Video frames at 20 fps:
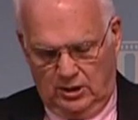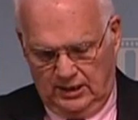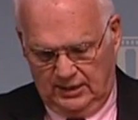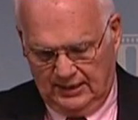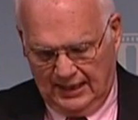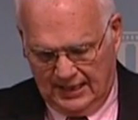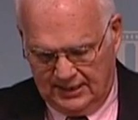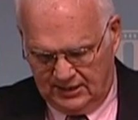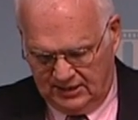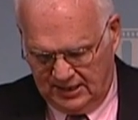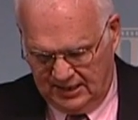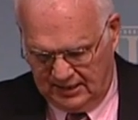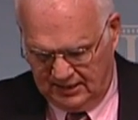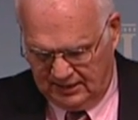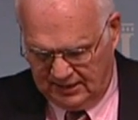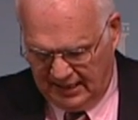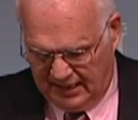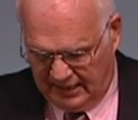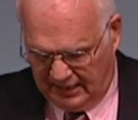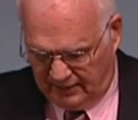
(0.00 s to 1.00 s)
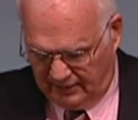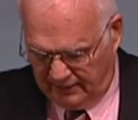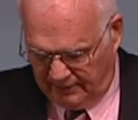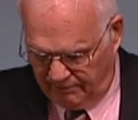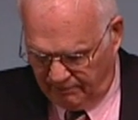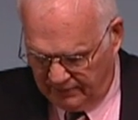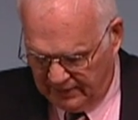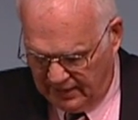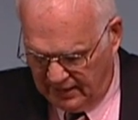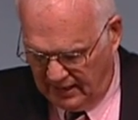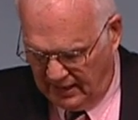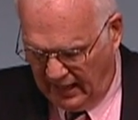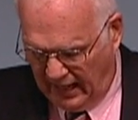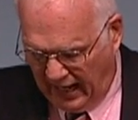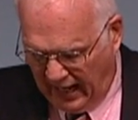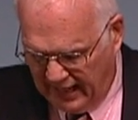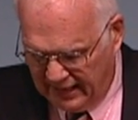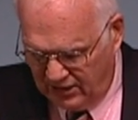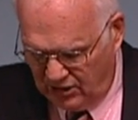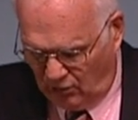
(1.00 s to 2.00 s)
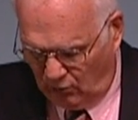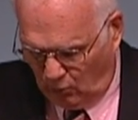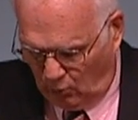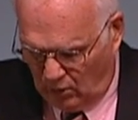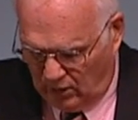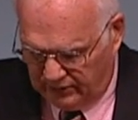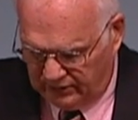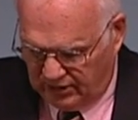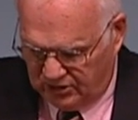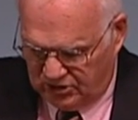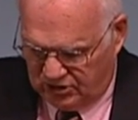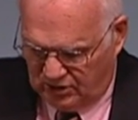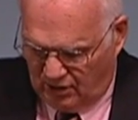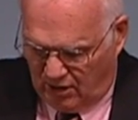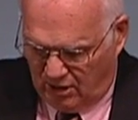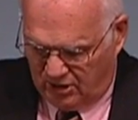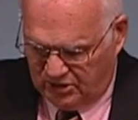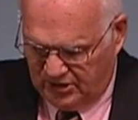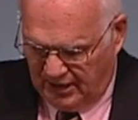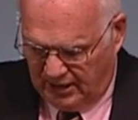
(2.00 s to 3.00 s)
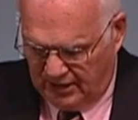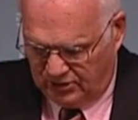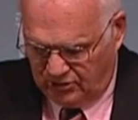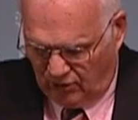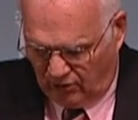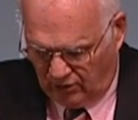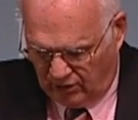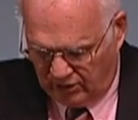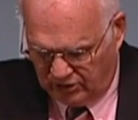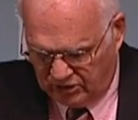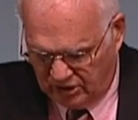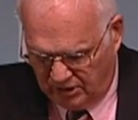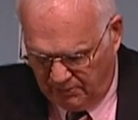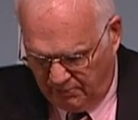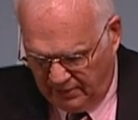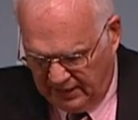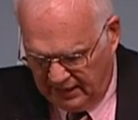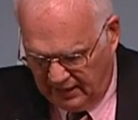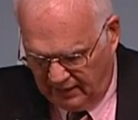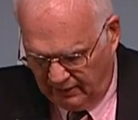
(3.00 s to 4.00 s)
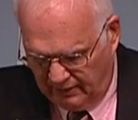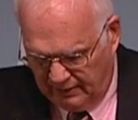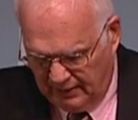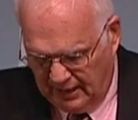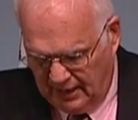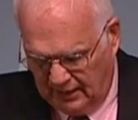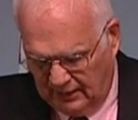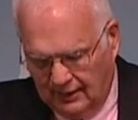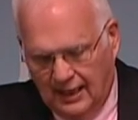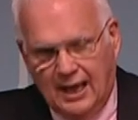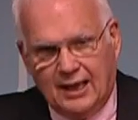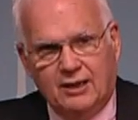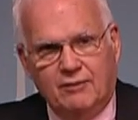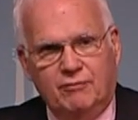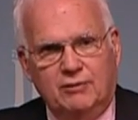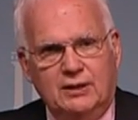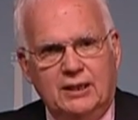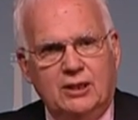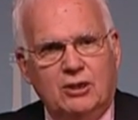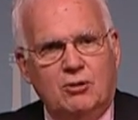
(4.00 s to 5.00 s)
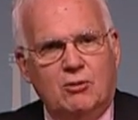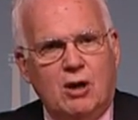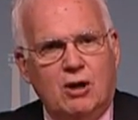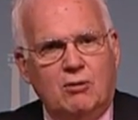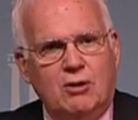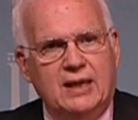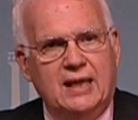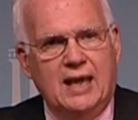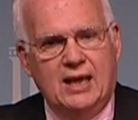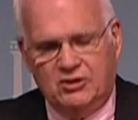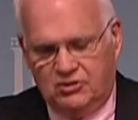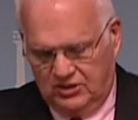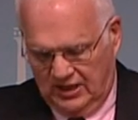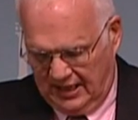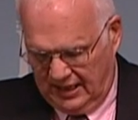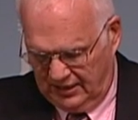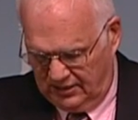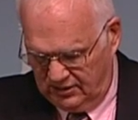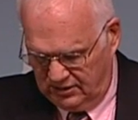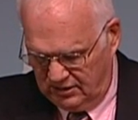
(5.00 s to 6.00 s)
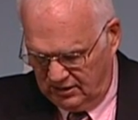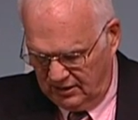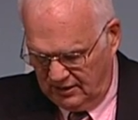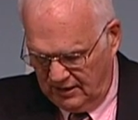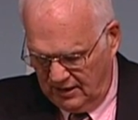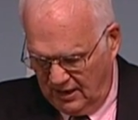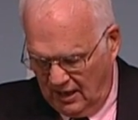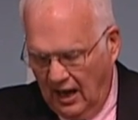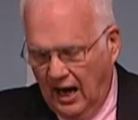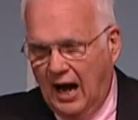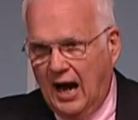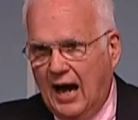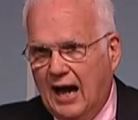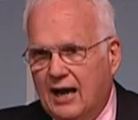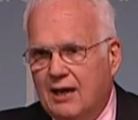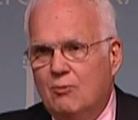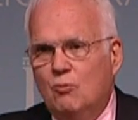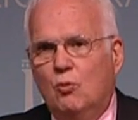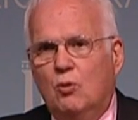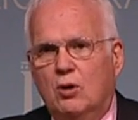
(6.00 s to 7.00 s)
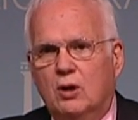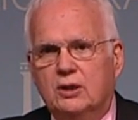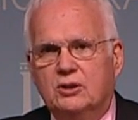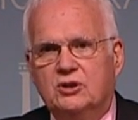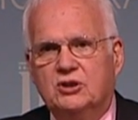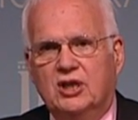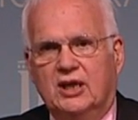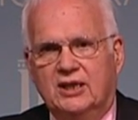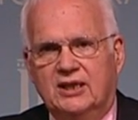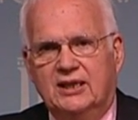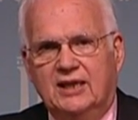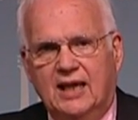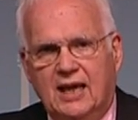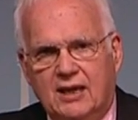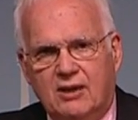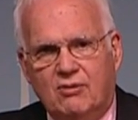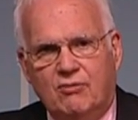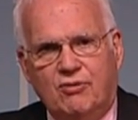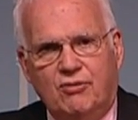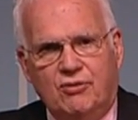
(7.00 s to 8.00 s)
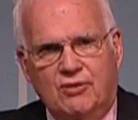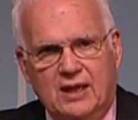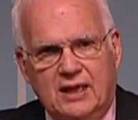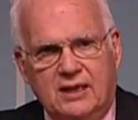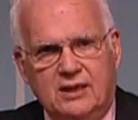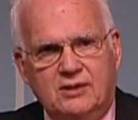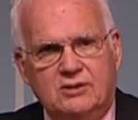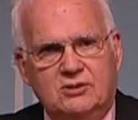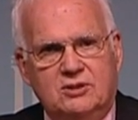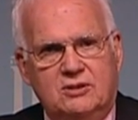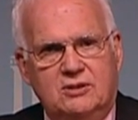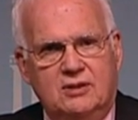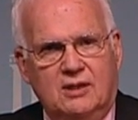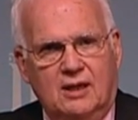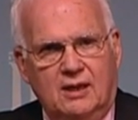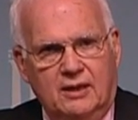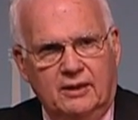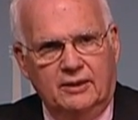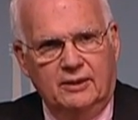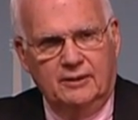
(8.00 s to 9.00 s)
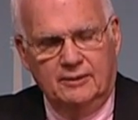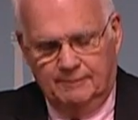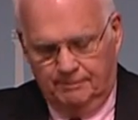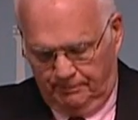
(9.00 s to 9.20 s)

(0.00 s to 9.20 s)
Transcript: in 1910, I don't want the Star's editorials to be a lot of literary essays. I want to get things done.